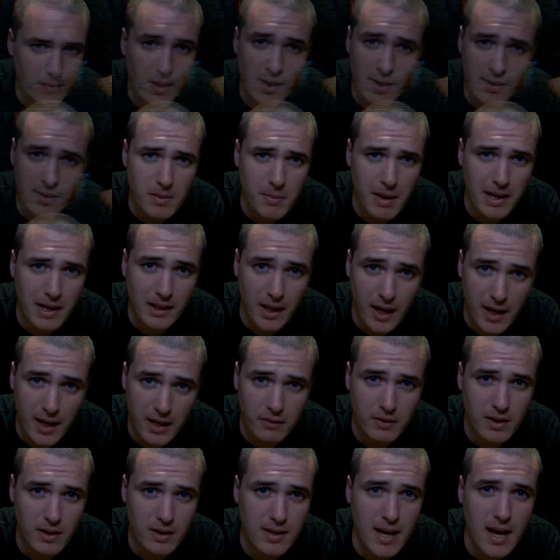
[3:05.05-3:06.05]
Not to make
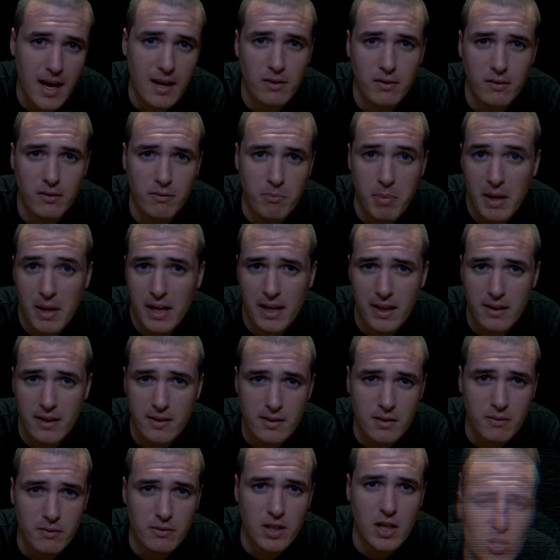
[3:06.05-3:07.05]
light of the death of
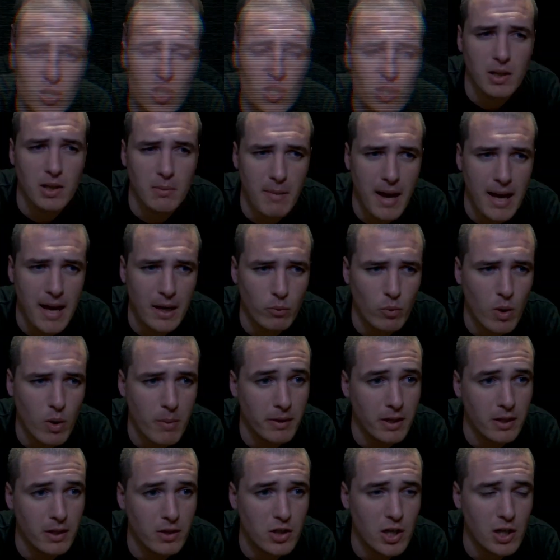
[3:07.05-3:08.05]
billions of digital men,
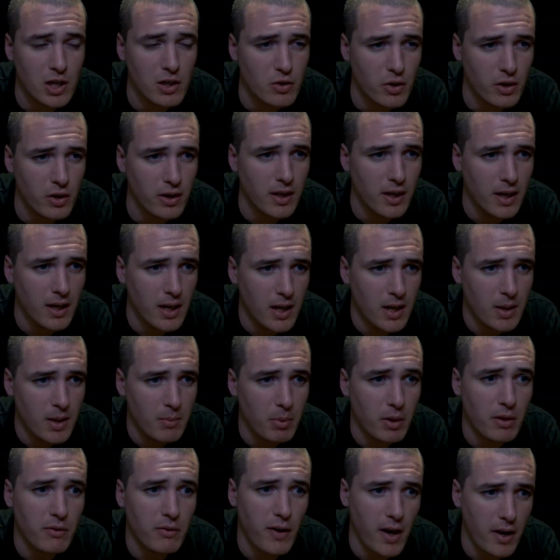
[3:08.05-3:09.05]
women and children,
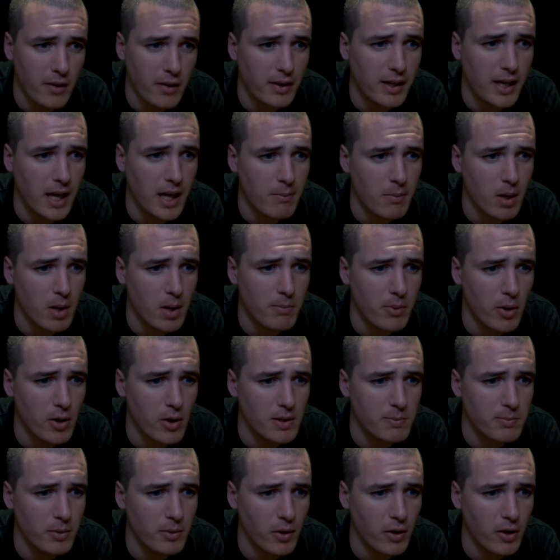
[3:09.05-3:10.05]
but if I'm going to get my
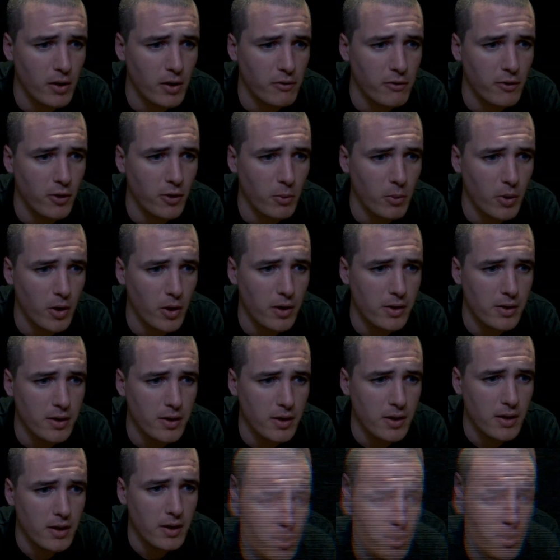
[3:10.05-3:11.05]
balls blown off for a word,
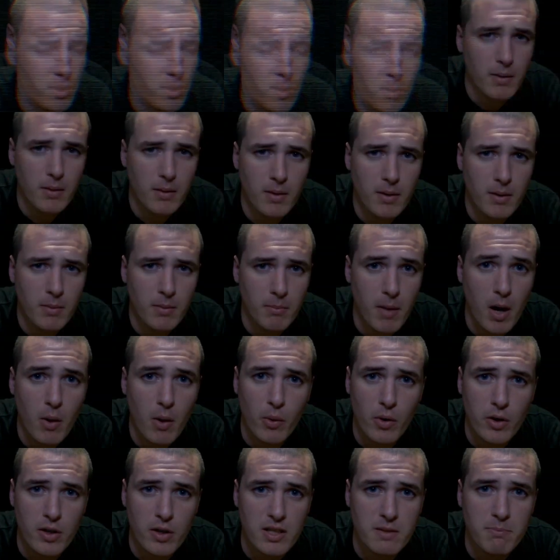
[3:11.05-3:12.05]
my
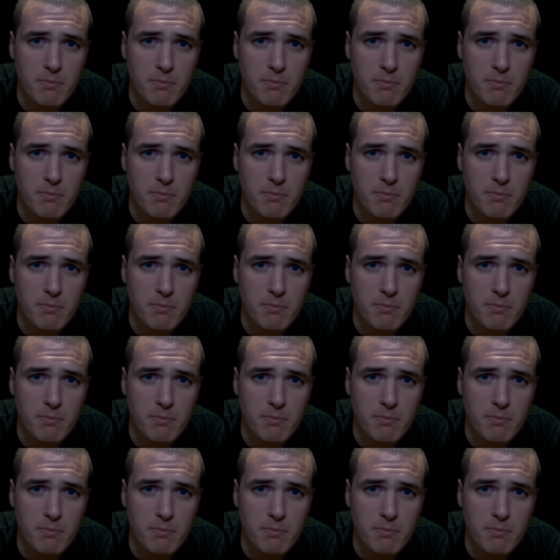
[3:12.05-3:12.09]
word